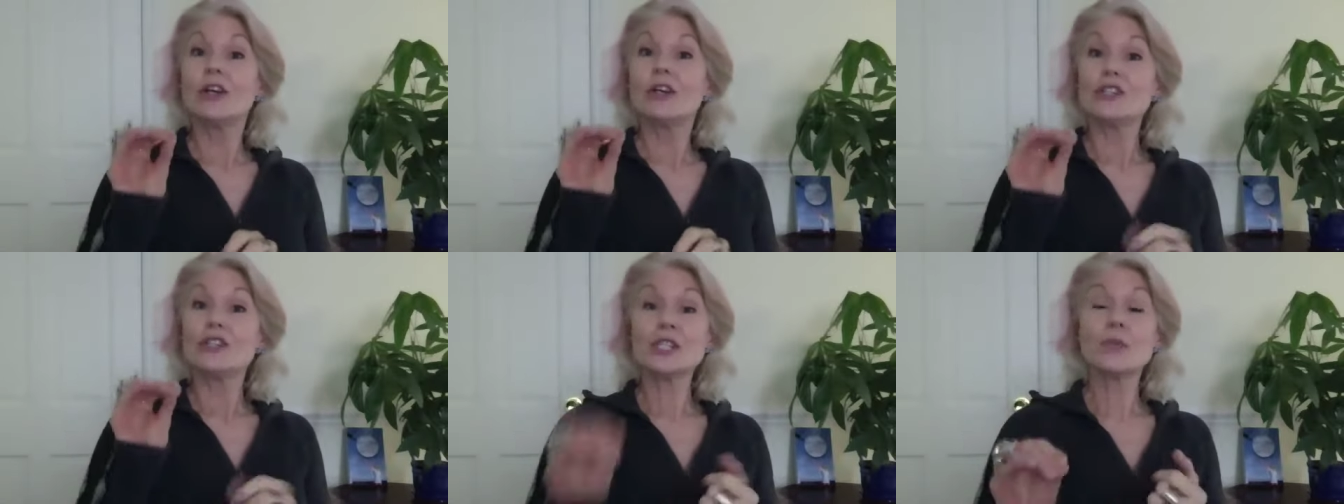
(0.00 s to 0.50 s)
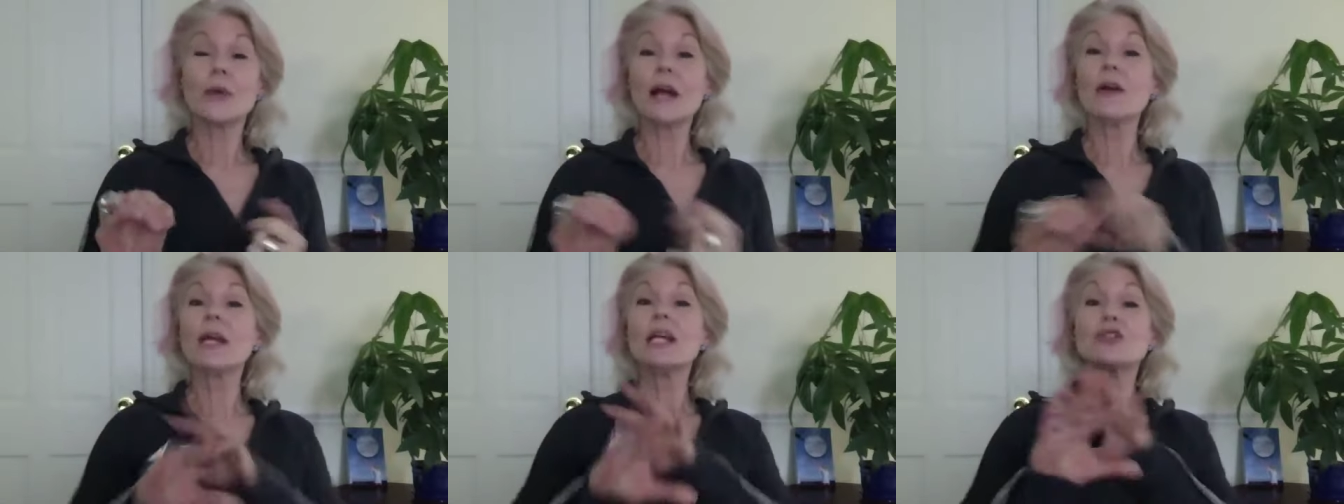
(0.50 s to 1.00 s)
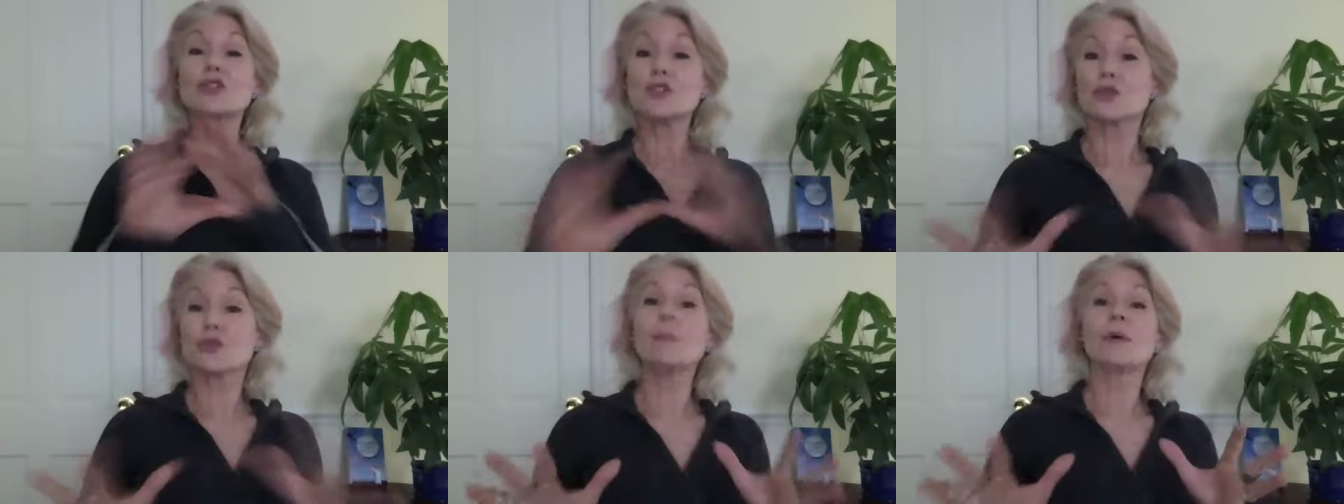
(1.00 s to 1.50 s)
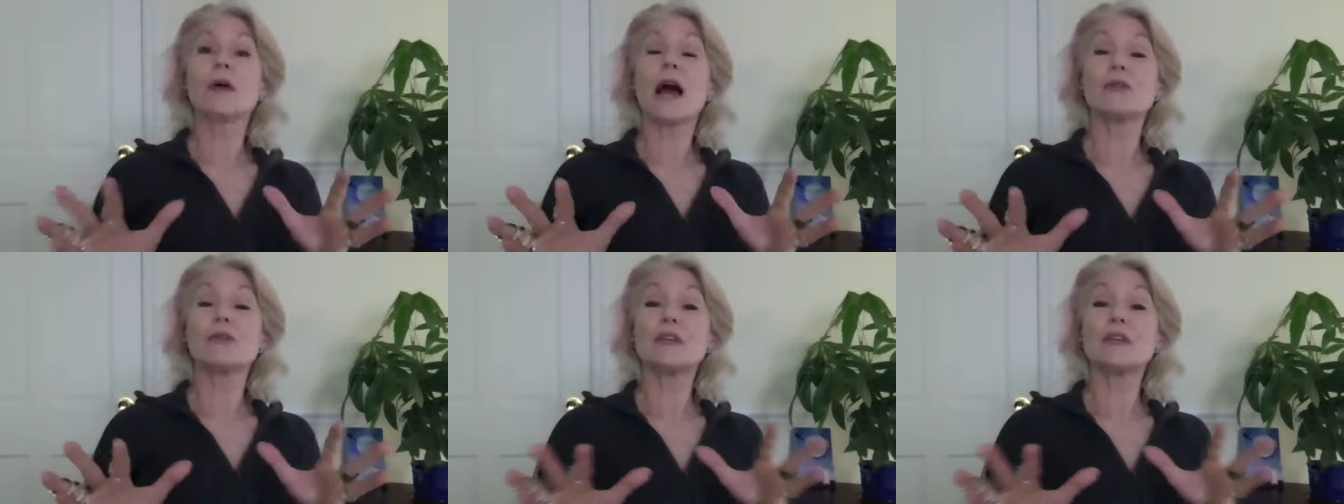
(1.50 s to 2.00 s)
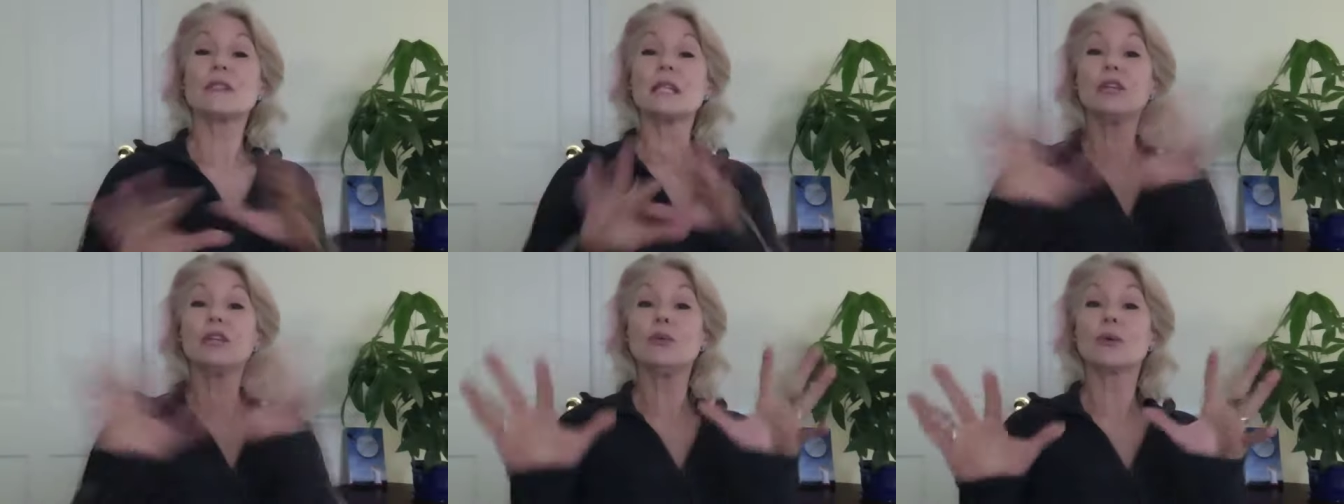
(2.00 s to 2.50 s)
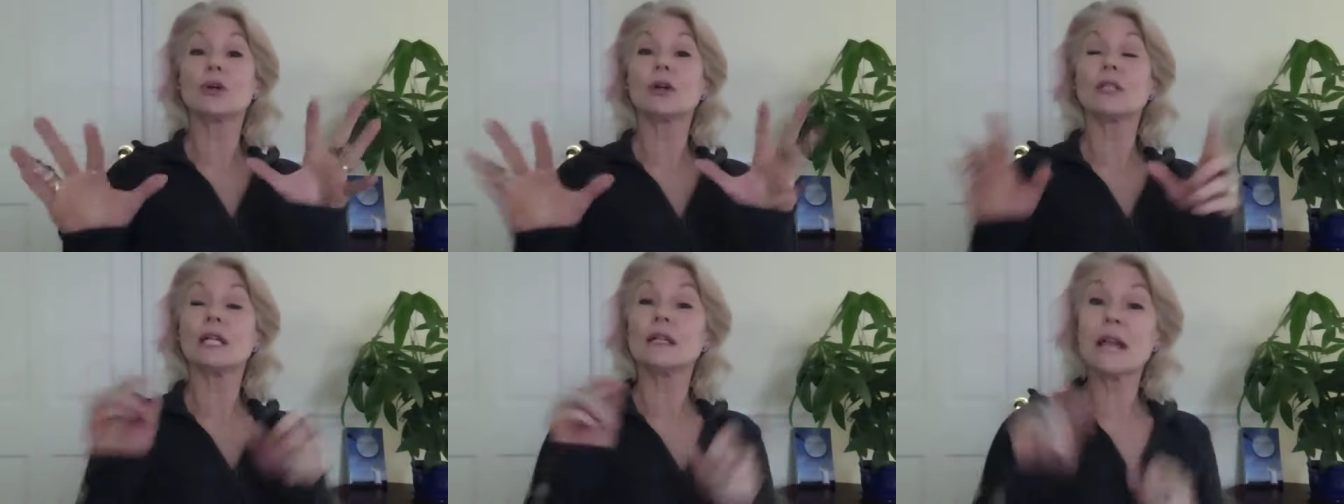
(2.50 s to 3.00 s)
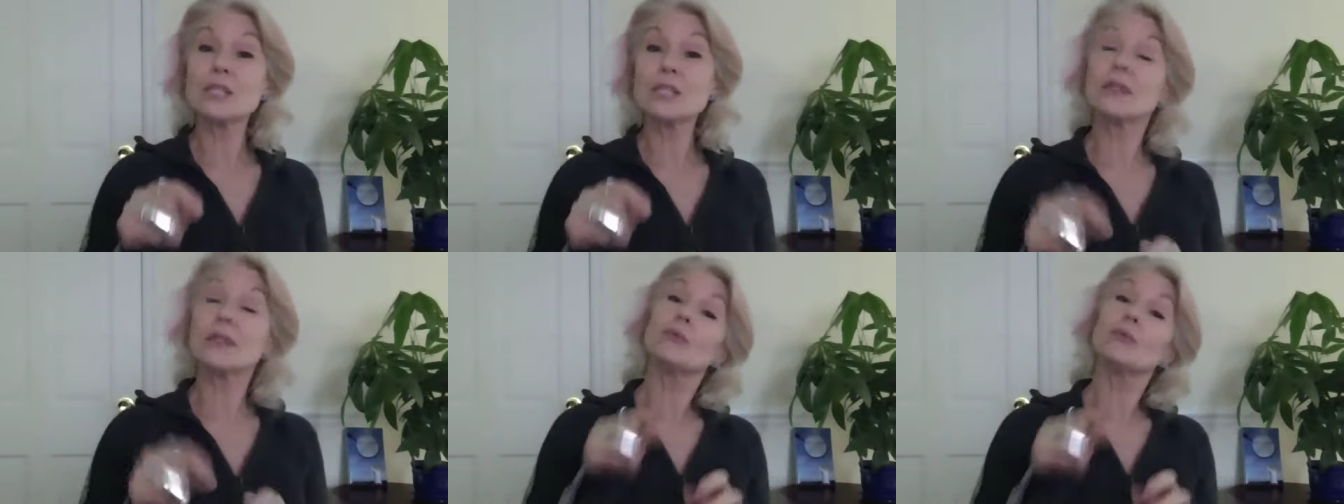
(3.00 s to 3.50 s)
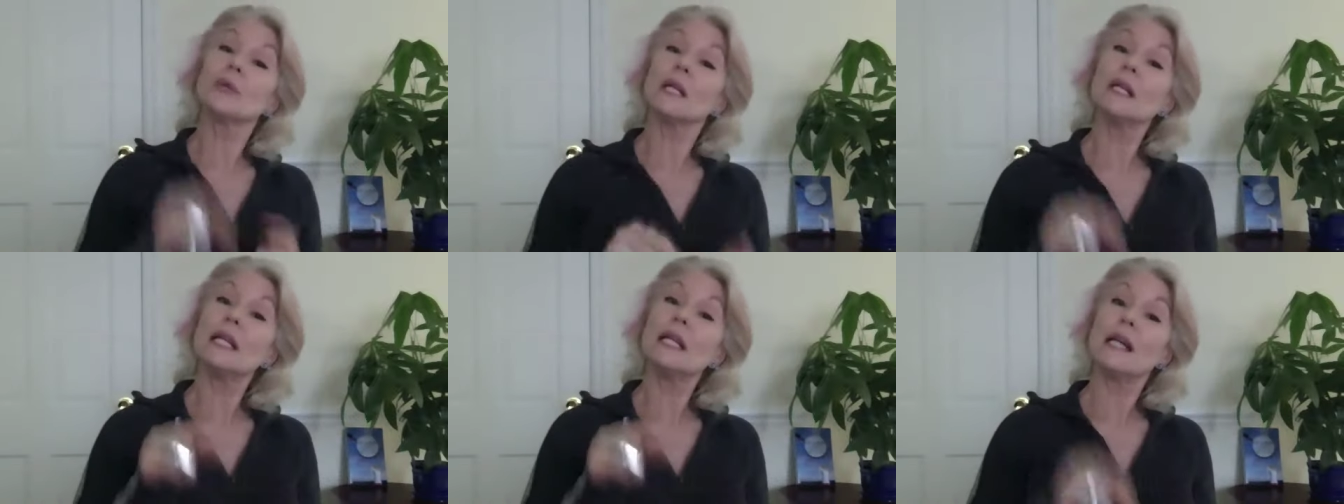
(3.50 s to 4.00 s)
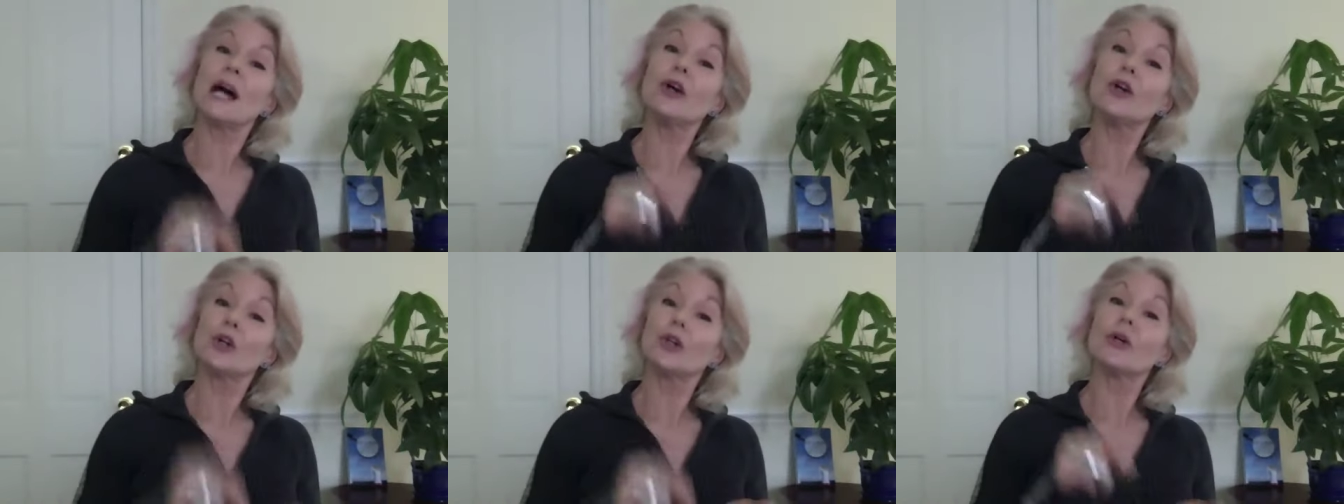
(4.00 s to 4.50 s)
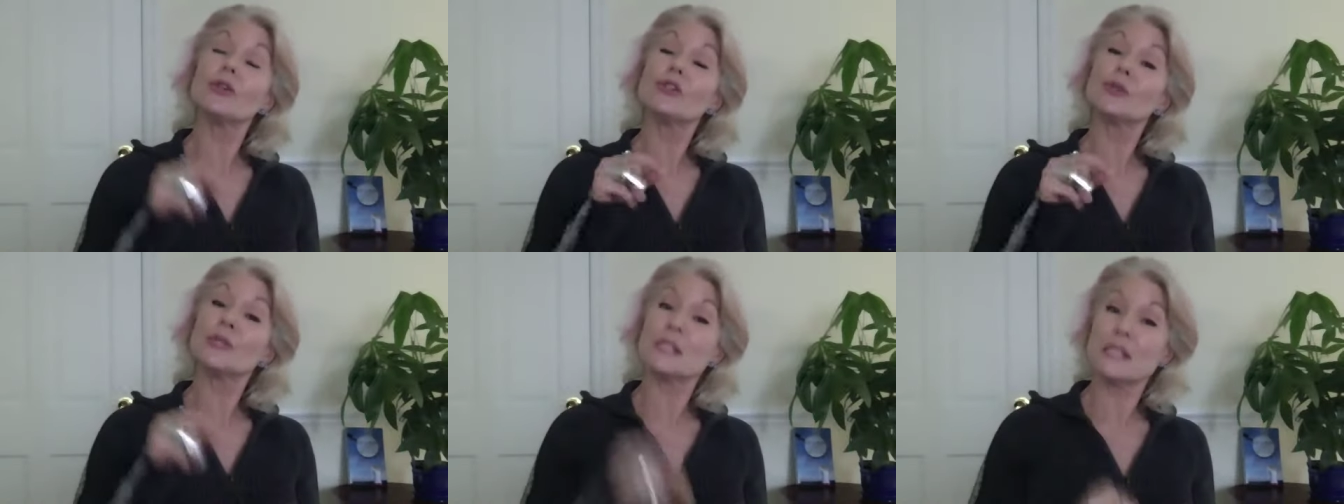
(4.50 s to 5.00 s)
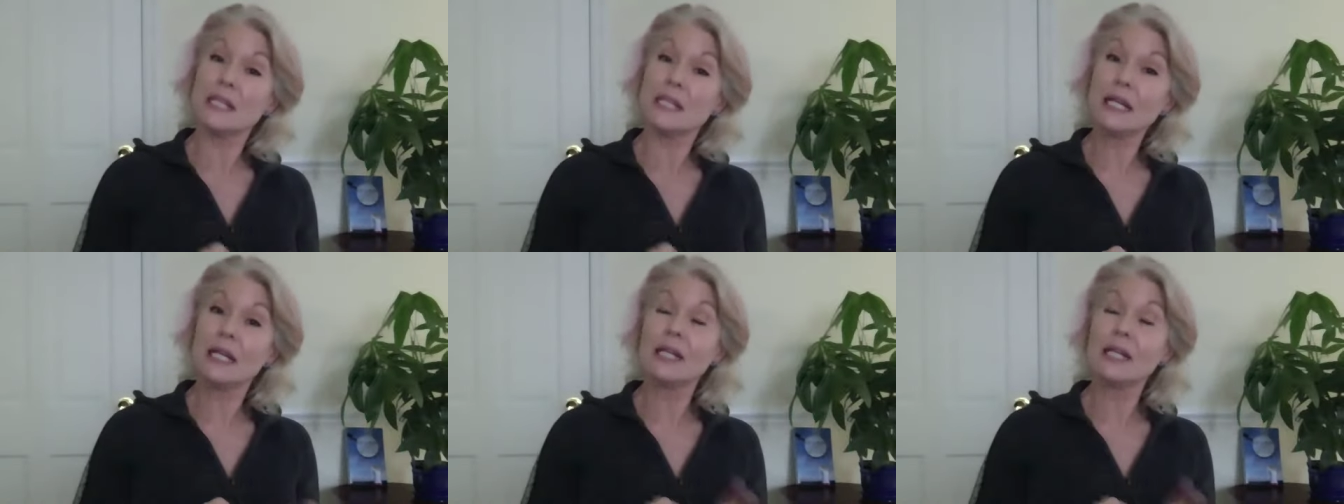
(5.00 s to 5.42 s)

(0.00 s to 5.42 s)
she's wearing stripper outfits in the world, and that's what the really young girls are seeing.